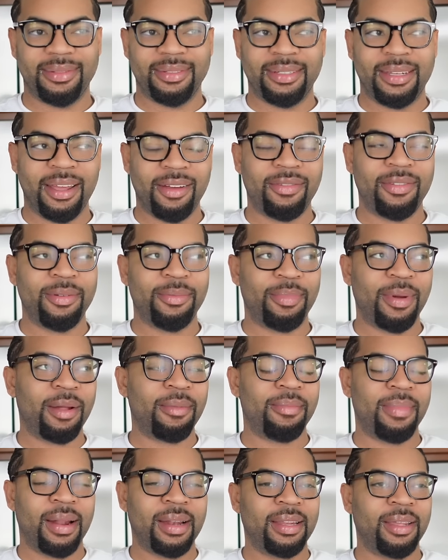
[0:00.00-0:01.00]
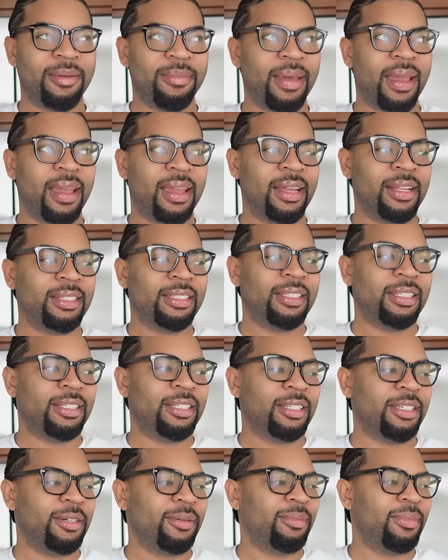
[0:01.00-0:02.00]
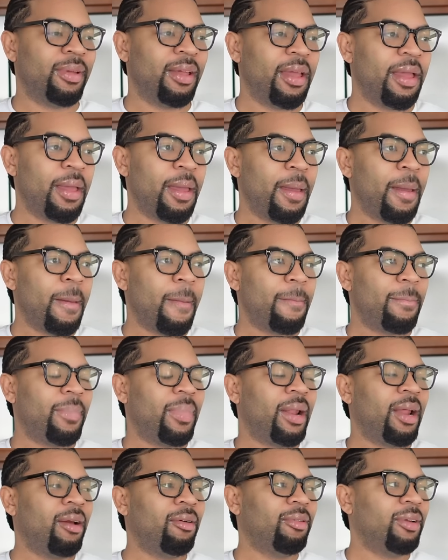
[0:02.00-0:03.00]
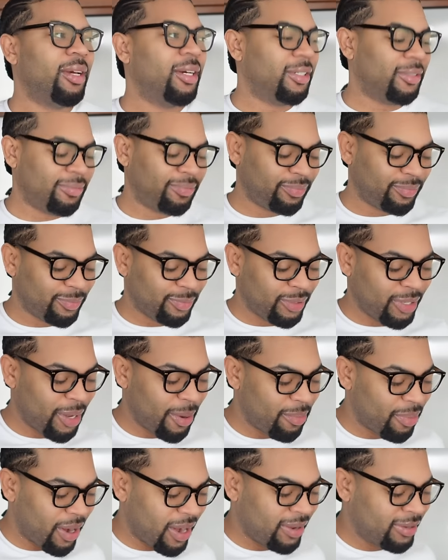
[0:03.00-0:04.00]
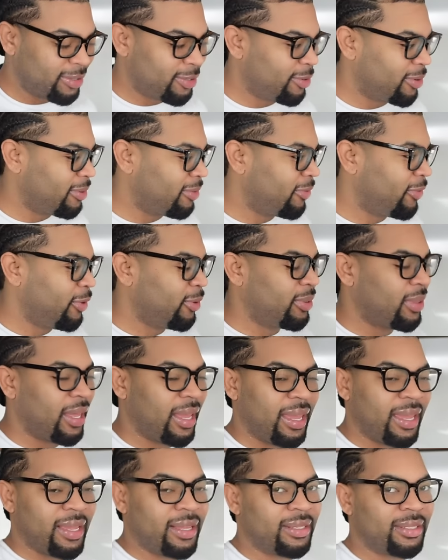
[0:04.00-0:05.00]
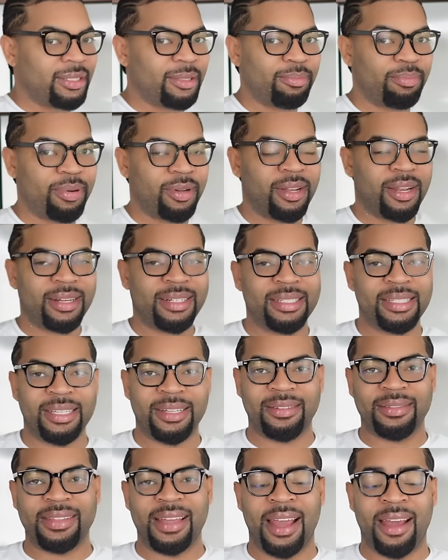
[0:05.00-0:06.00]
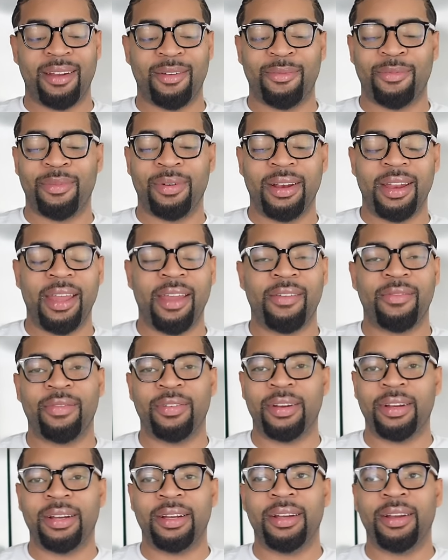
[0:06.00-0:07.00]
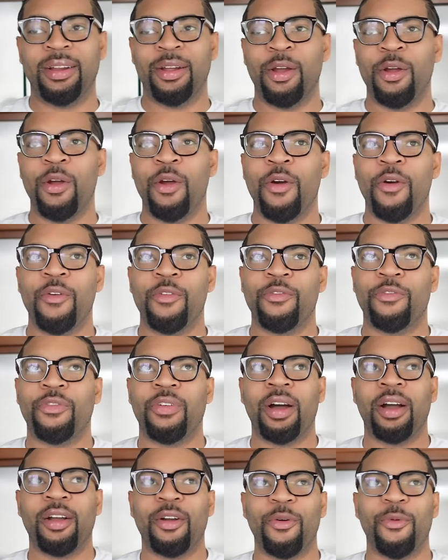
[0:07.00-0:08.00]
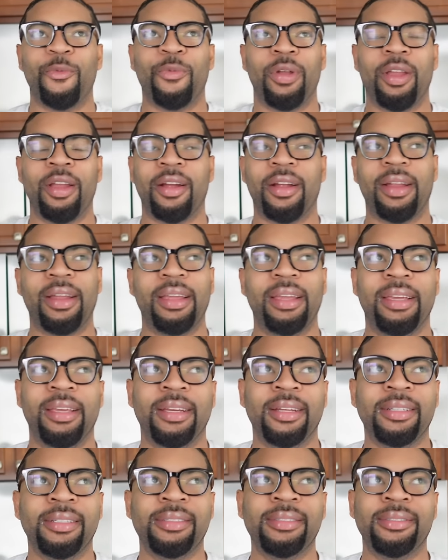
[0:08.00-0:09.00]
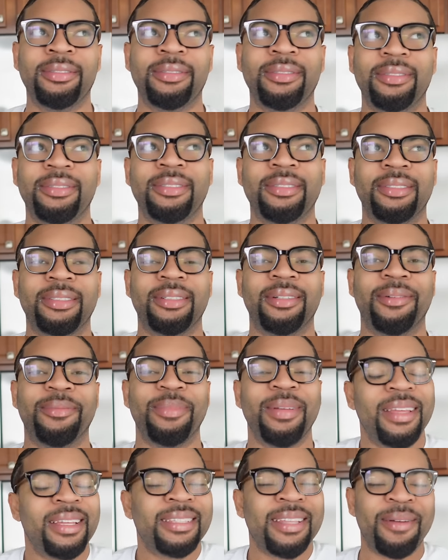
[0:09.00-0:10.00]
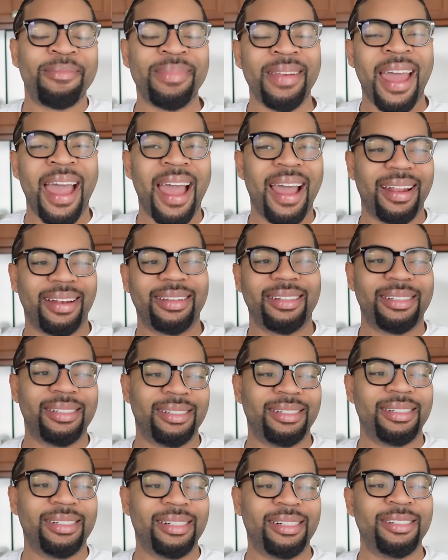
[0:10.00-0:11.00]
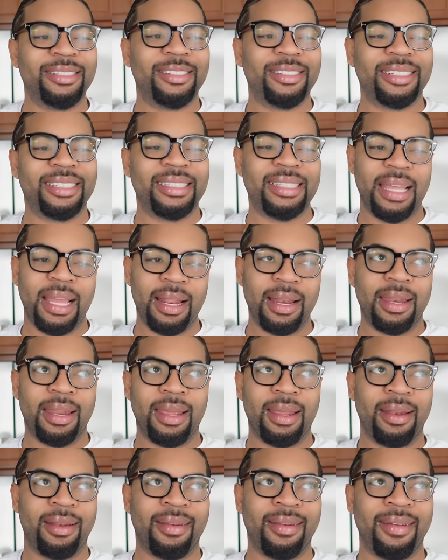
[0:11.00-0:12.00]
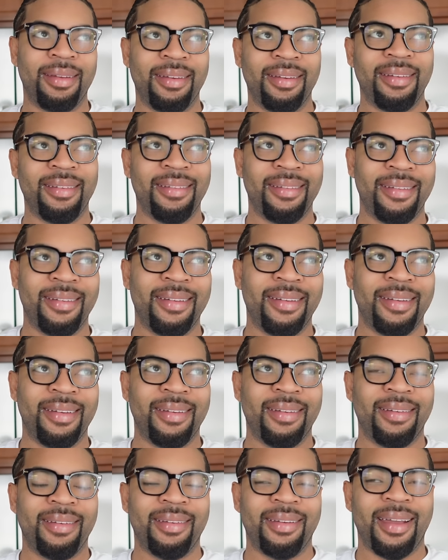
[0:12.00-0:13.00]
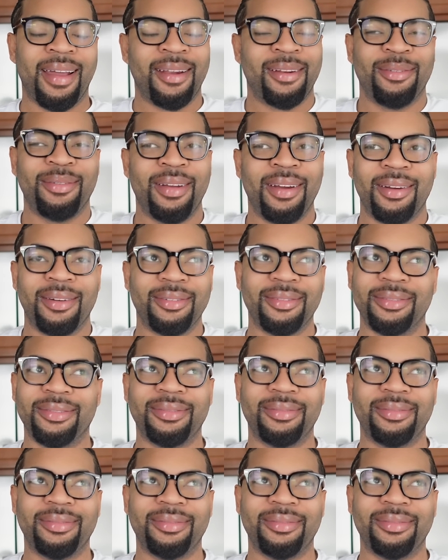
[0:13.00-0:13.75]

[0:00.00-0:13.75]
definitely probably about to get back into gym. But I don't know. We gotta brainstorm a few things. Pull ourselves out of whatever funk we are in. Because I'm not understanding. I don't know.